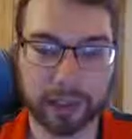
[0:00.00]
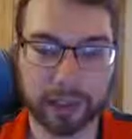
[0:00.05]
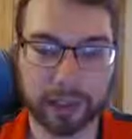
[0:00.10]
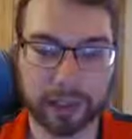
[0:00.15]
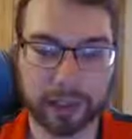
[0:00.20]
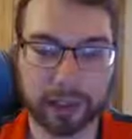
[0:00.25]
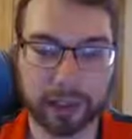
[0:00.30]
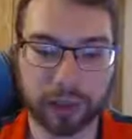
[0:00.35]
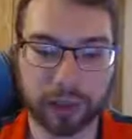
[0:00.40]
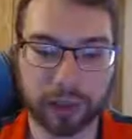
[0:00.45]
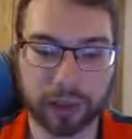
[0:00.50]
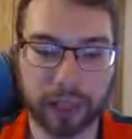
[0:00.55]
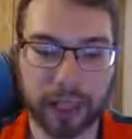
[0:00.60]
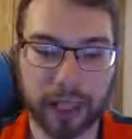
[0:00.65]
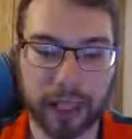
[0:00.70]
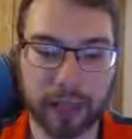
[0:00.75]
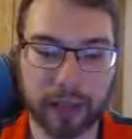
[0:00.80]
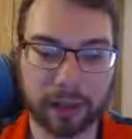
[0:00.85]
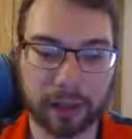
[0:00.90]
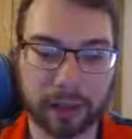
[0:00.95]
Just thin
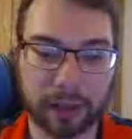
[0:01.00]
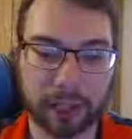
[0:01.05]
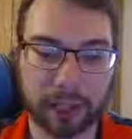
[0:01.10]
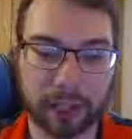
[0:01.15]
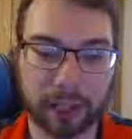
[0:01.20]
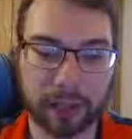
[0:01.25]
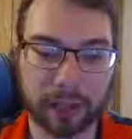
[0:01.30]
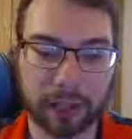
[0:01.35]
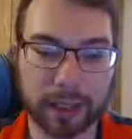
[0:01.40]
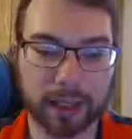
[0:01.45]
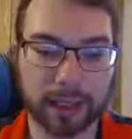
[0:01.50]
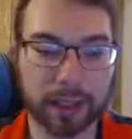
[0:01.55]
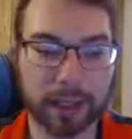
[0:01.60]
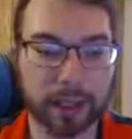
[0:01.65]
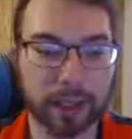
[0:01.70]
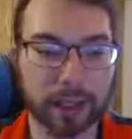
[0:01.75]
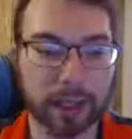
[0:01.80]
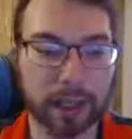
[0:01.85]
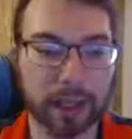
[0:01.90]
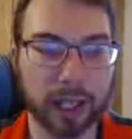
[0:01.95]
out our deck. That's
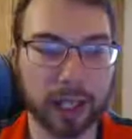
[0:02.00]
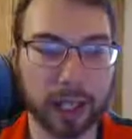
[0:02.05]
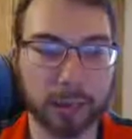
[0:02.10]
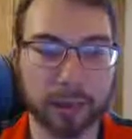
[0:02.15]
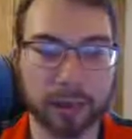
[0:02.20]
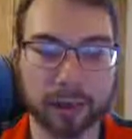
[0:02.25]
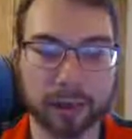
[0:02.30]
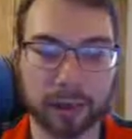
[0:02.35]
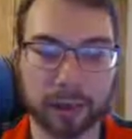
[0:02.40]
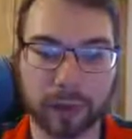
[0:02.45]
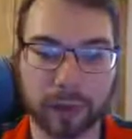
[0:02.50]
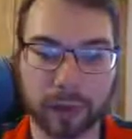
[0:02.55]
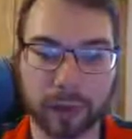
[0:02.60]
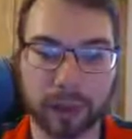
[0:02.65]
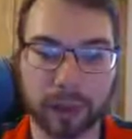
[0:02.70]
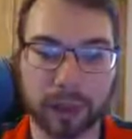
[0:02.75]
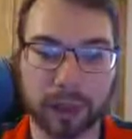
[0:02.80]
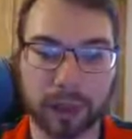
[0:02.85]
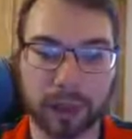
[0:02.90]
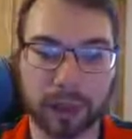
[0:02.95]
another copy of Cruiser.
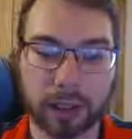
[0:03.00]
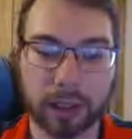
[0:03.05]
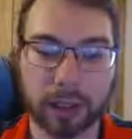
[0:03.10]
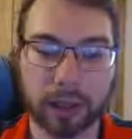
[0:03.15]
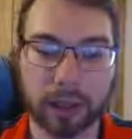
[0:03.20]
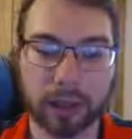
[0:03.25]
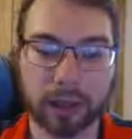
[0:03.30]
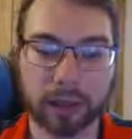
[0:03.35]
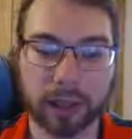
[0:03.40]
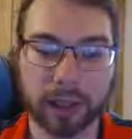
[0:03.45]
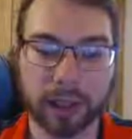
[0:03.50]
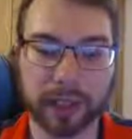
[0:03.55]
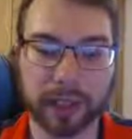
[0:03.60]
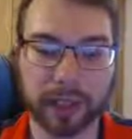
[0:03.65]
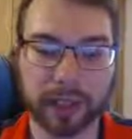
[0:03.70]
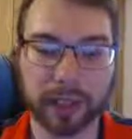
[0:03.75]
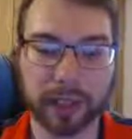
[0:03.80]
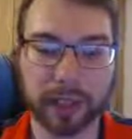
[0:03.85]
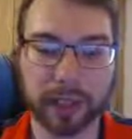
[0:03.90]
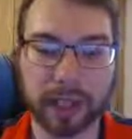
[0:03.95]
We're going to
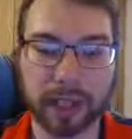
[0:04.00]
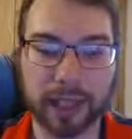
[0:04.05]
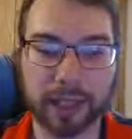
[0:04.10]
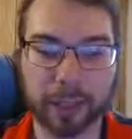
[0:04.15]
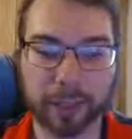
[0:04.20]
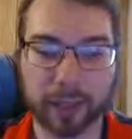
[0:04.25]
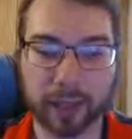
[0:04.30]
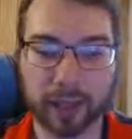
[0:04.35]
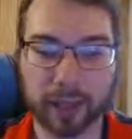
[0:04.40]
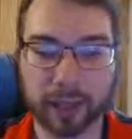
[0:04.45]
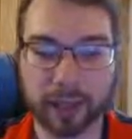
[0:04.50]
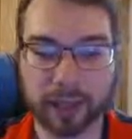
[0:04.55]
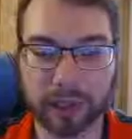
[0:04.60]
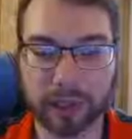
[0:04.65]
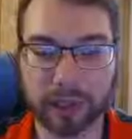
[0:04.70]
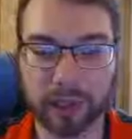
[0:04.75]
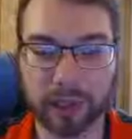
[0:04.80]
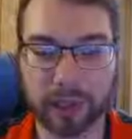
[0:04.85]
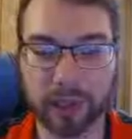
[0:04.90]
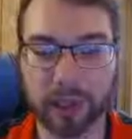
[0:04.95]
set the
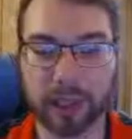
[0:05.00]
Pulse.